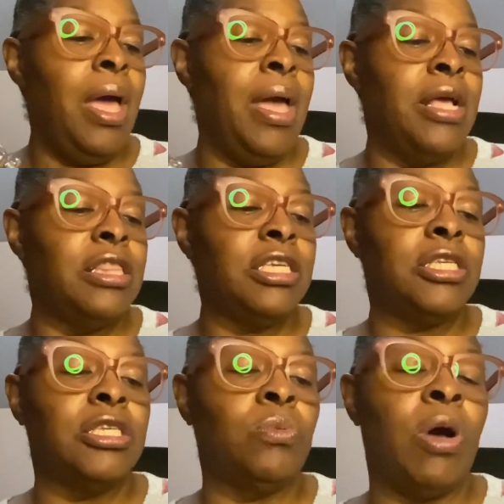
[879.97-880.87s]
And this
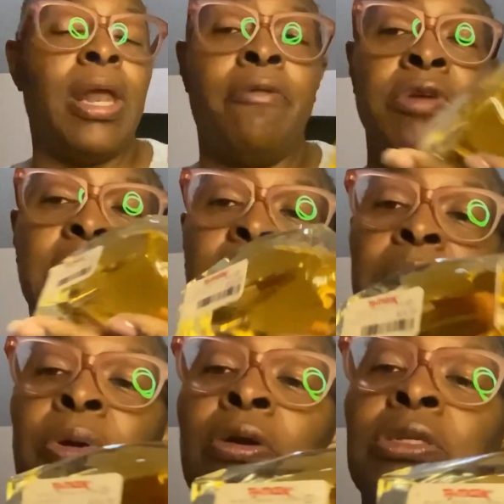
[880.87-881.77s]
is one I
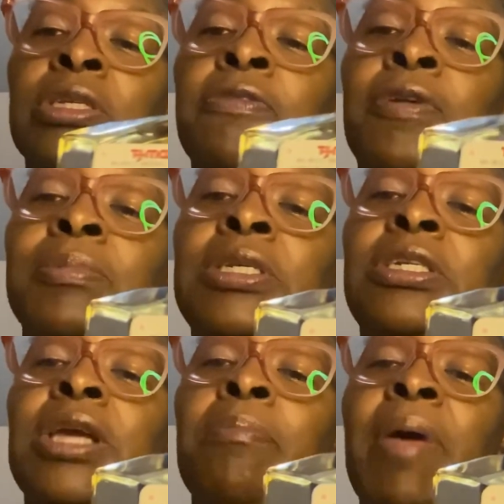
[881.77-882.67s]
recently purchased from
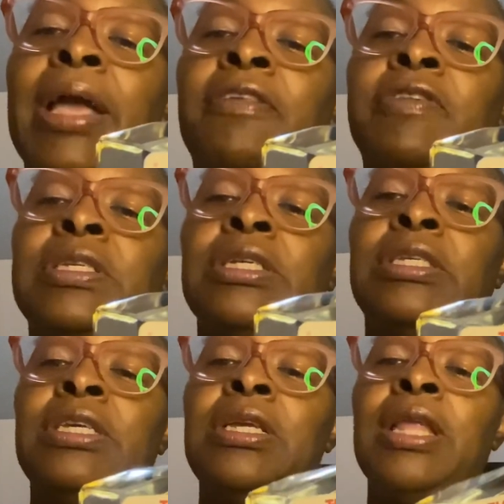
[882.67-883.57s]
TJ Maxx for
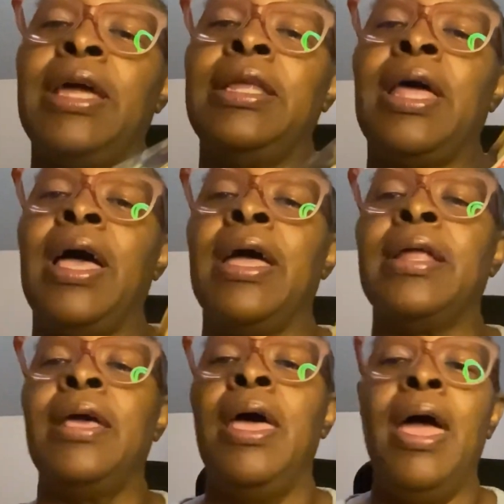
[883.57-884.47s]

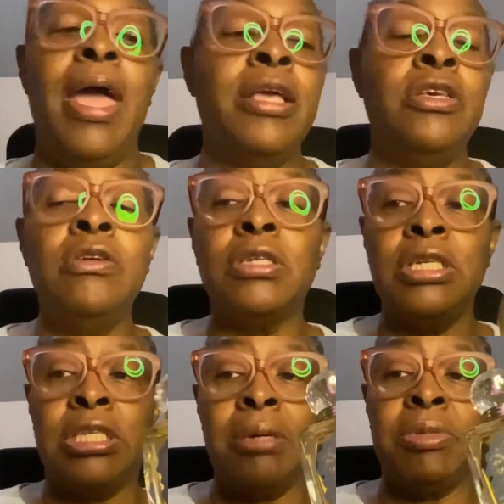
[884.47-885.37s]
$16.99. And
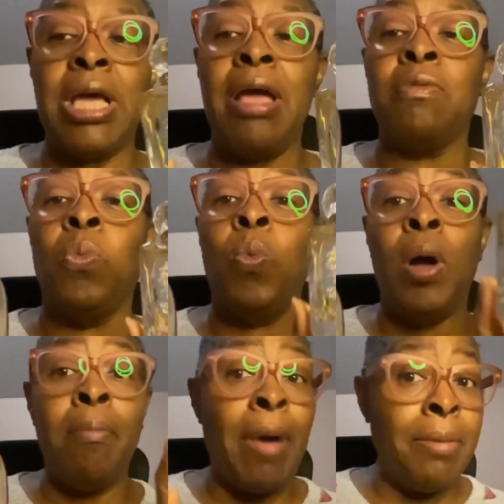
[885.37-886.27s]
usually, sometimes
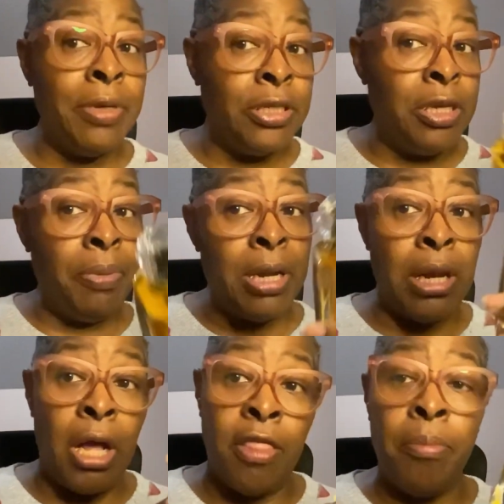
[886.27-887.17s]
one might be cheaper than
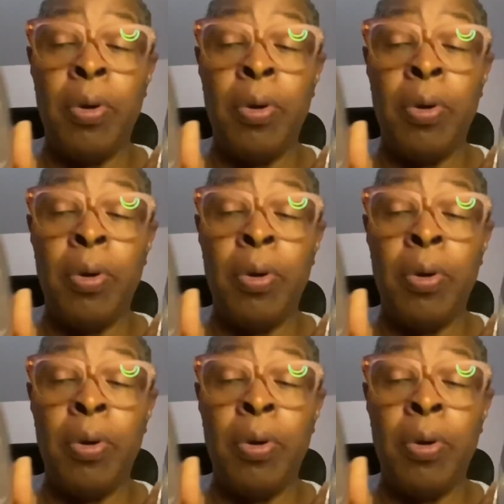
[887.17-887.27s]
the other,